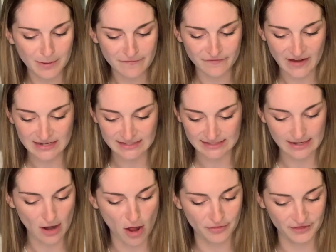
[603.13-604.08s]
fantasy
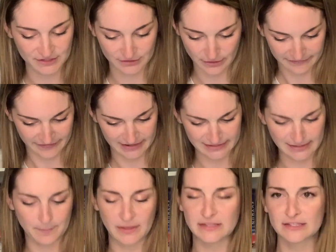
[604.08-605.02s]
on the surface,
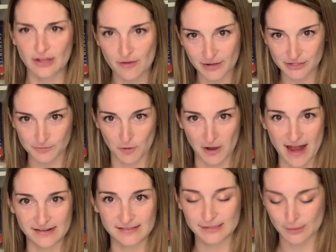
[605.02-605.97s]
but so much more
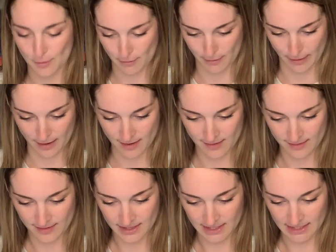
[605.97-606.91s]
at its core.
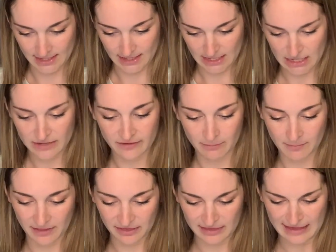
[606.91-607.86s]
Even
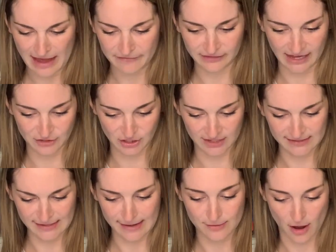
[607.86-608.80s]
myths have legends,
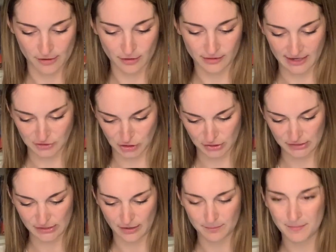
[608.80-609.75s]
and not all
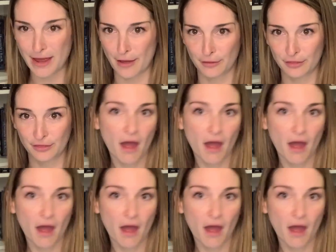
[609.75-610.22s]
legends are myth.